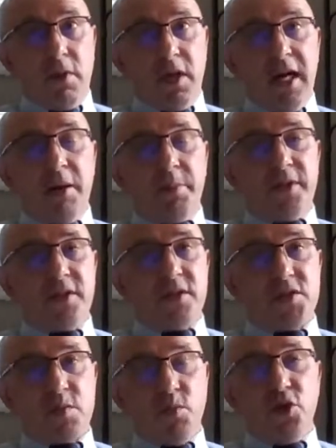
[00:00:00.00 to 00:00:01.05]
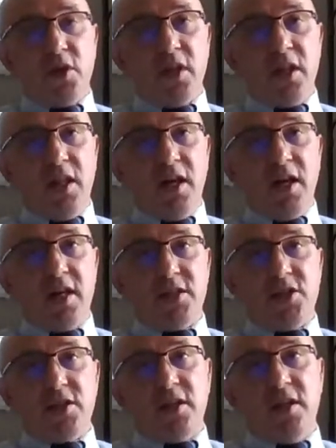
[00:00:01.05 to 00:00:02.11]
companies, small and
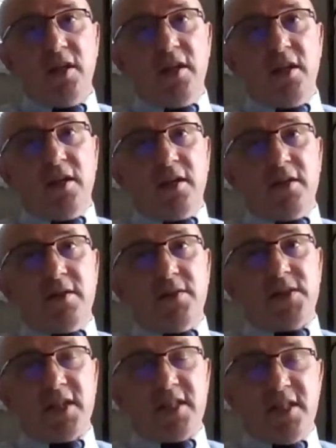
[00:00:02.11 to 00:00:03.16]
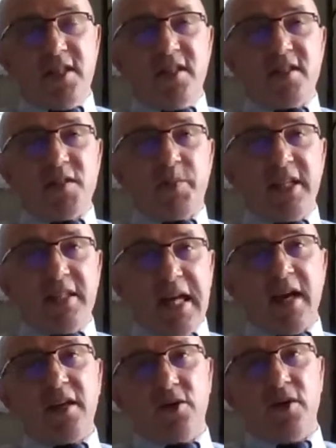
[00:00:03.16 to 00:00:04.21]
large, succeeded
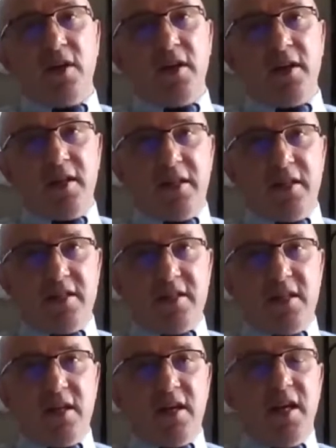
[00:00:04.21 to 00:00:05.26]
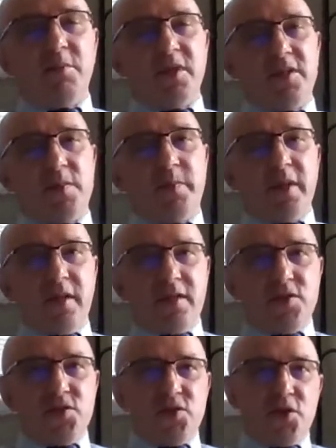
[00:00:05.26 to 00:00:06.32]
spectacularly in this e-commerce
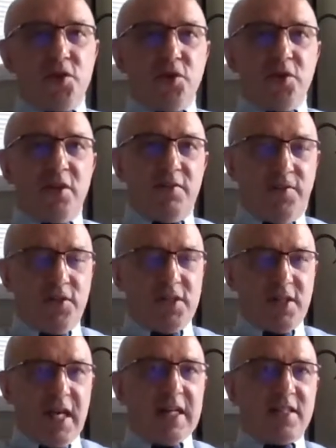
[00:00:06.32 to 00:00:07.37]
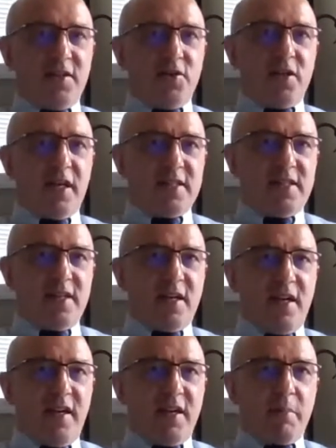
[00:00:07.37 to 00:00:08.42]
space. So in the first category, I see
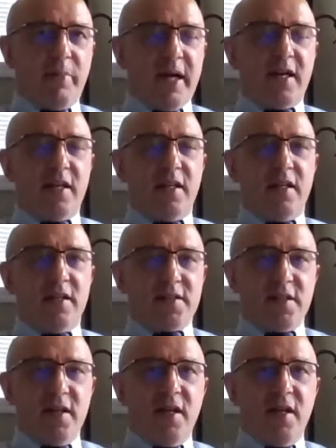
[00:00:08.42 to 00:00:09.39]
clear parallels